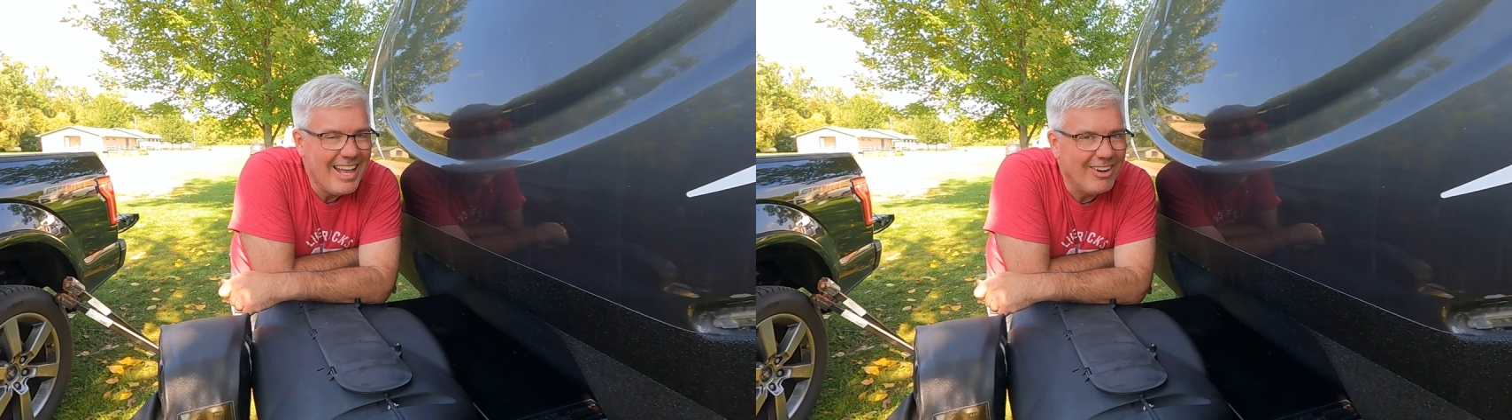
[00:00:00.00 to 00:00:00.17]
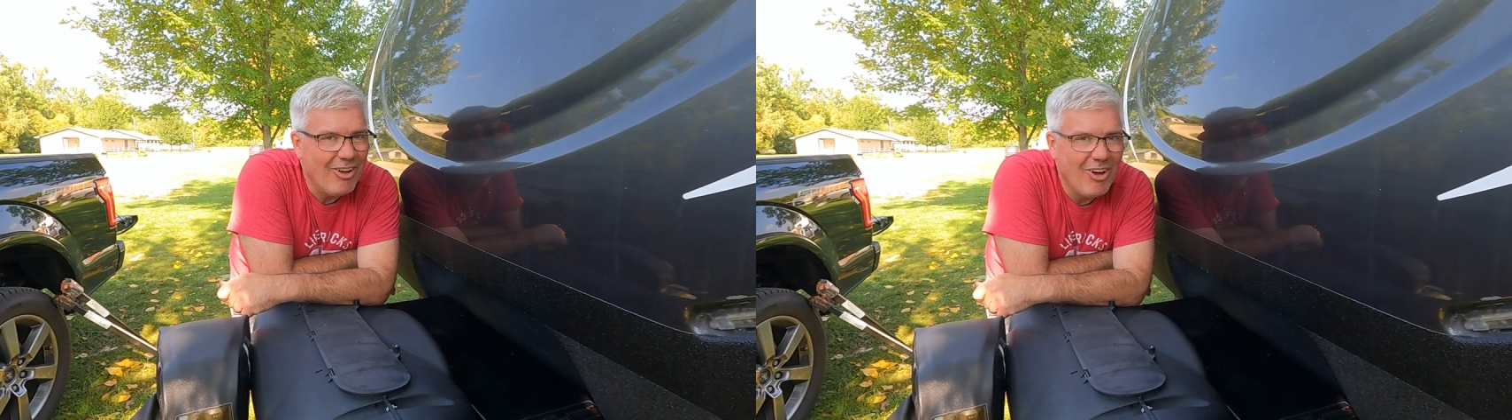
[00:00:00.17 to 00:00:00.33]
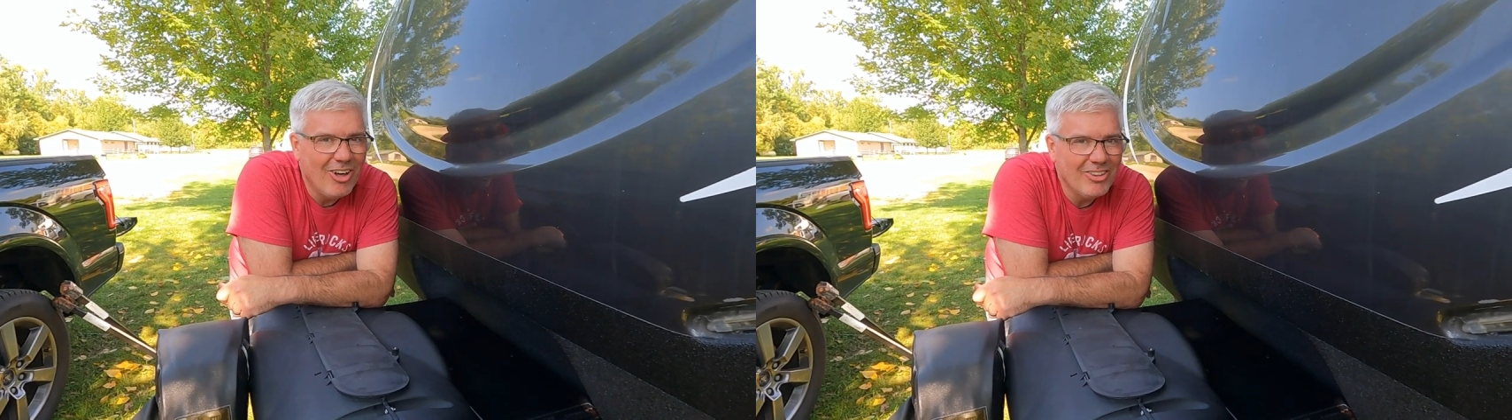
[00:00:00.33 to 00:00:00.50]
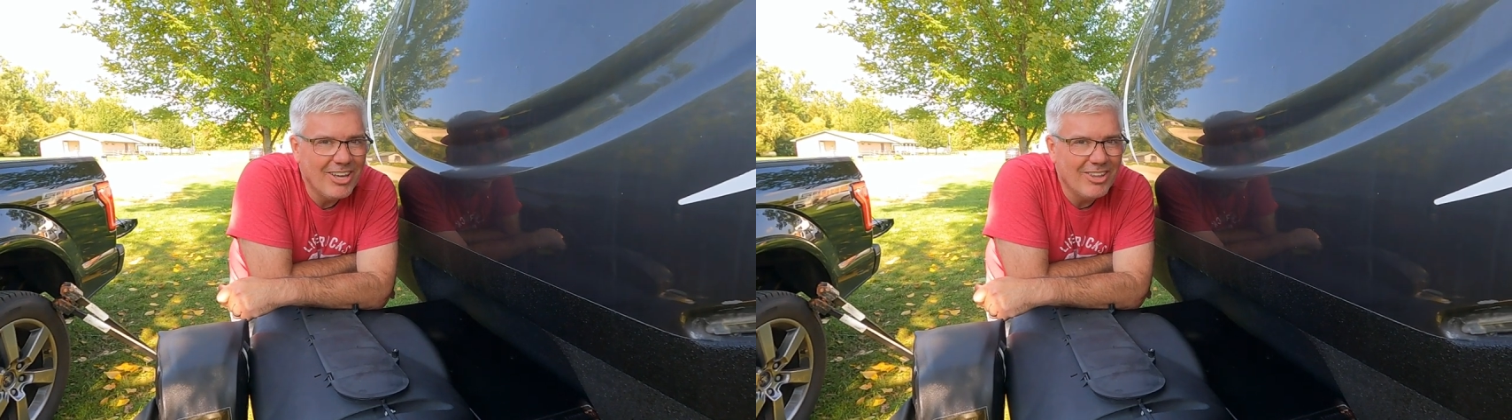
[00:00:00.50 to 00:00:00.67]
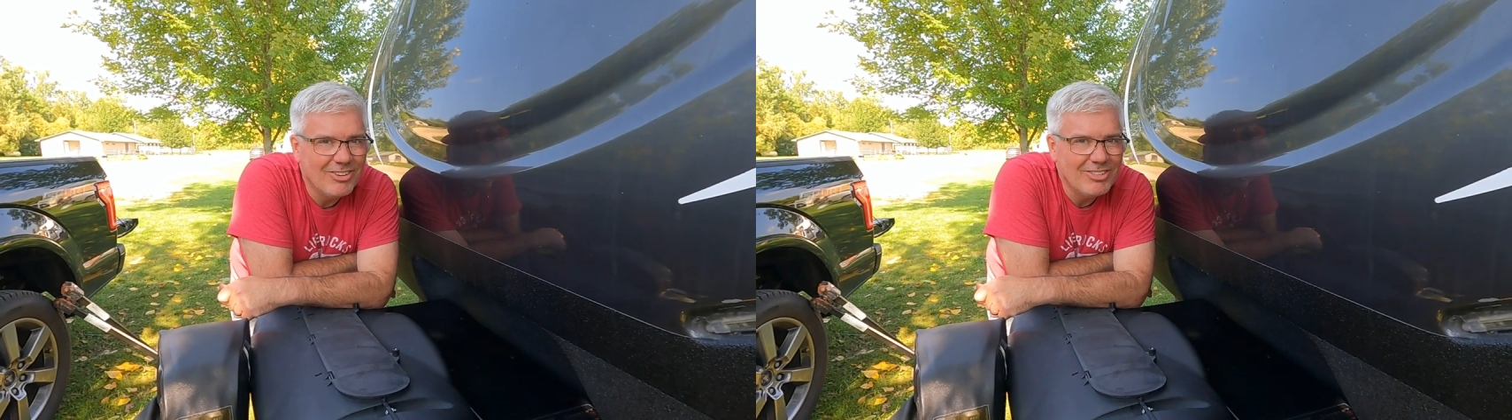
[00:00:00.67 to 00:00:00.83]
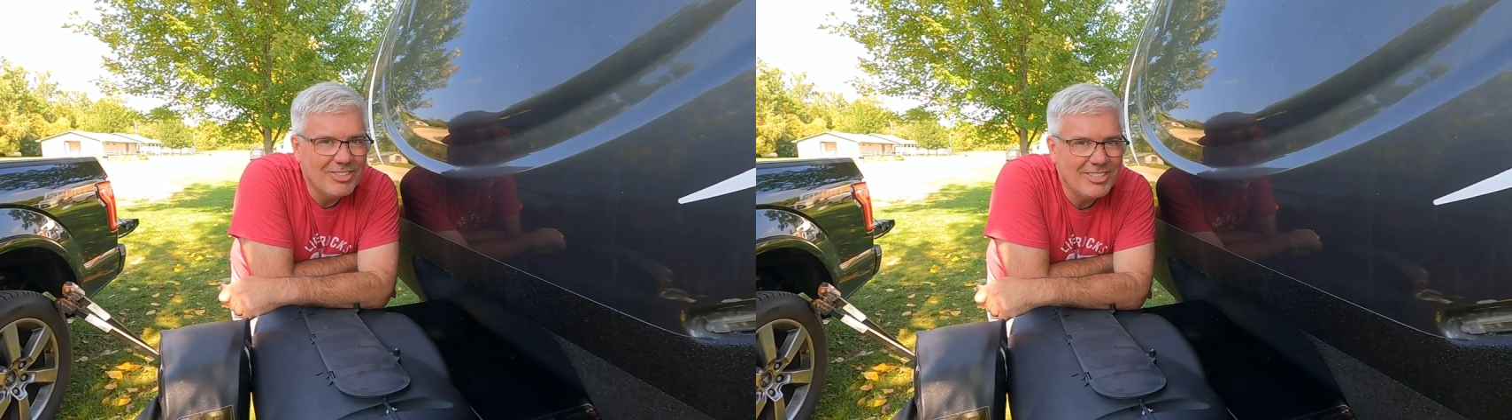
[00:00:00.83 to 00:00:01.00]
and all the
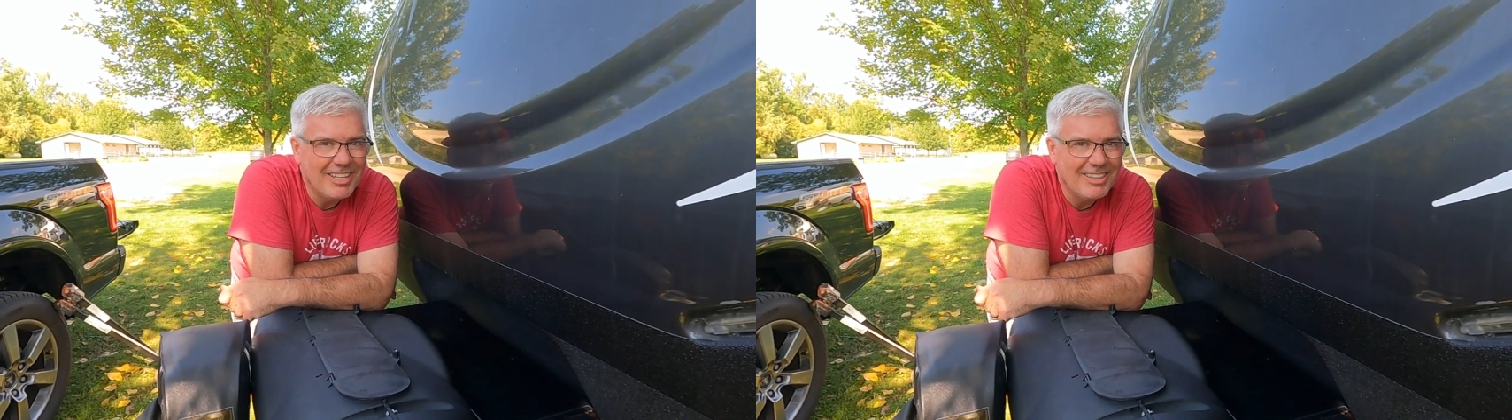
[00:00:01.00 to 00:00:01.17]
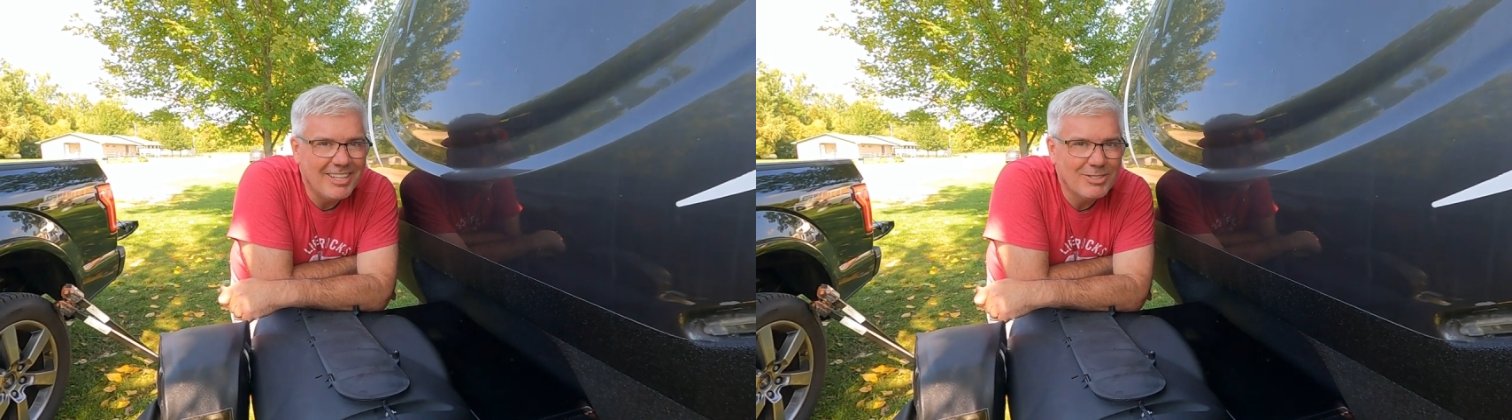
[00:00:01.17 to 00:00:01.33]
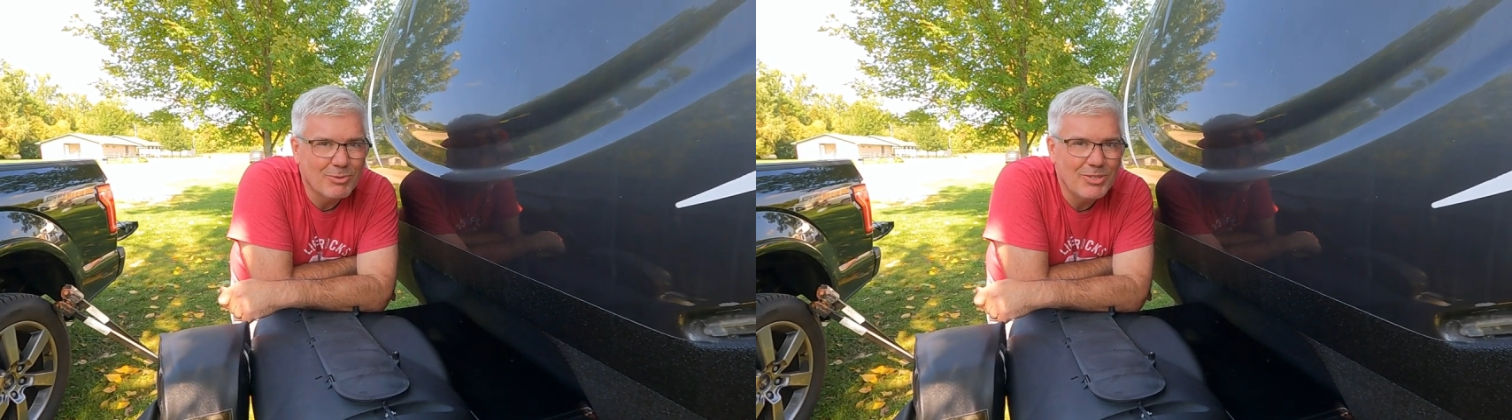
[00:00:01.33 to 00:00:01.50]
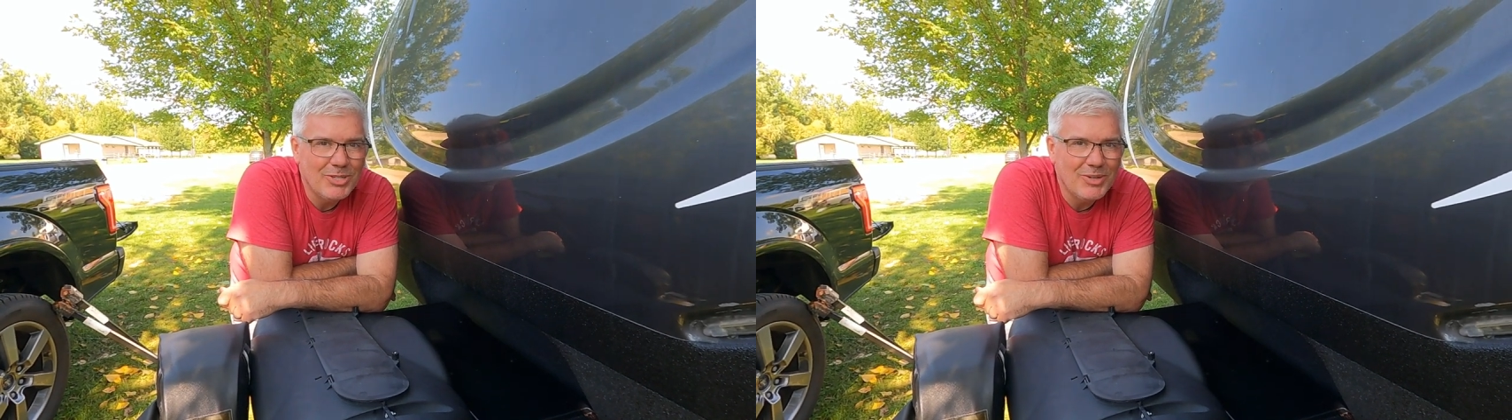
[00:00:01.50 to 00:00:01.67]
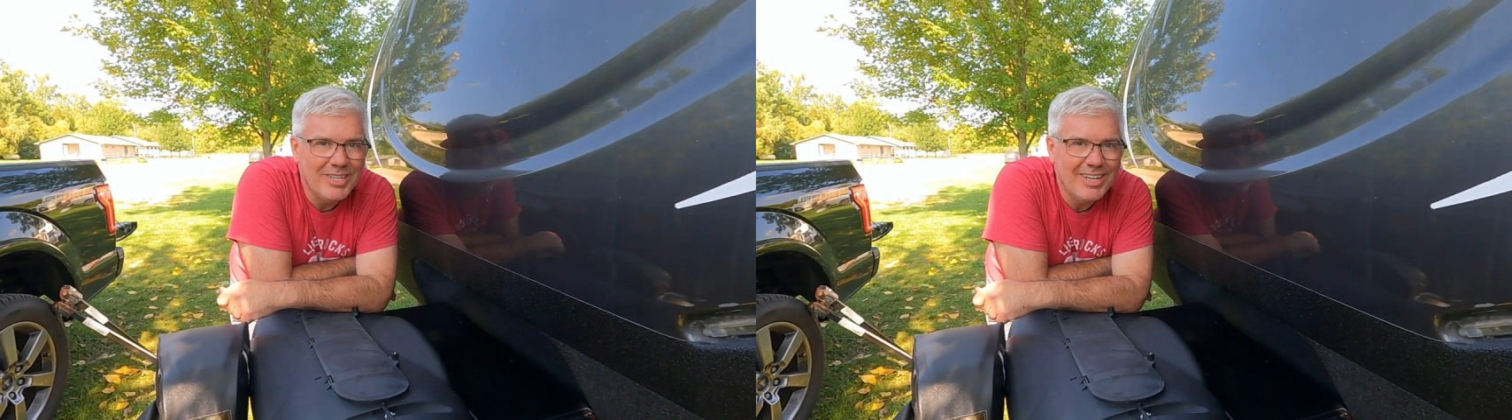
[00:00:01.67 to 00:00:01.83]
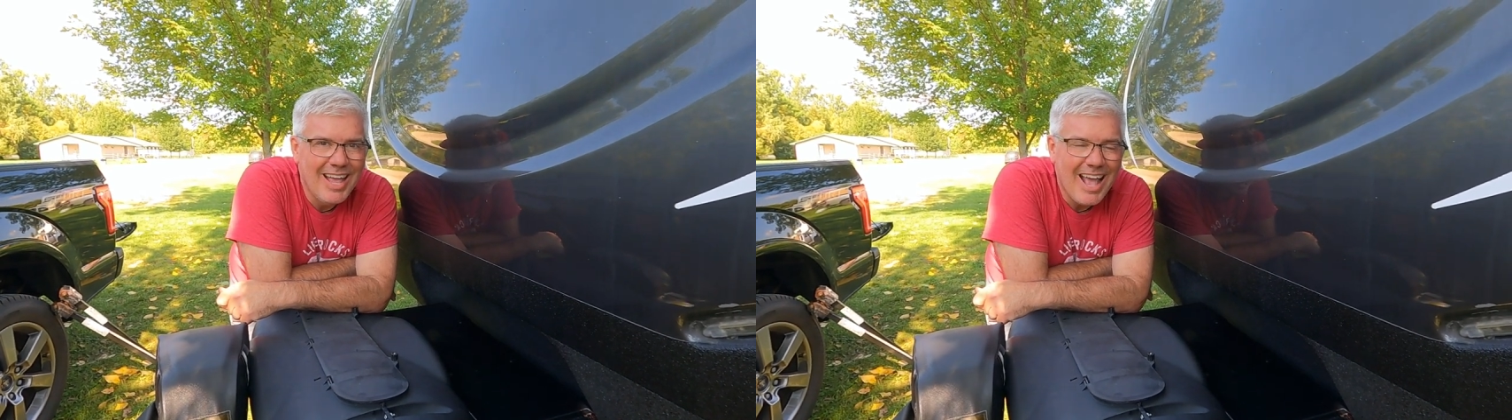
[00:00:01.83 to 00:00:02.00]
other interesting things we're
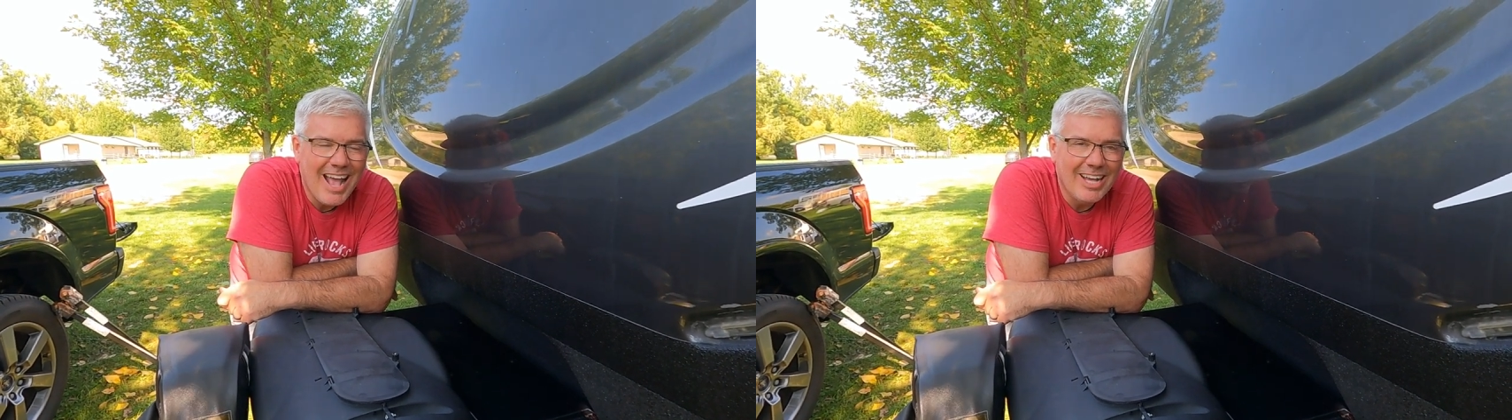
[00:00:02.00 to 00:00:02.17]
doing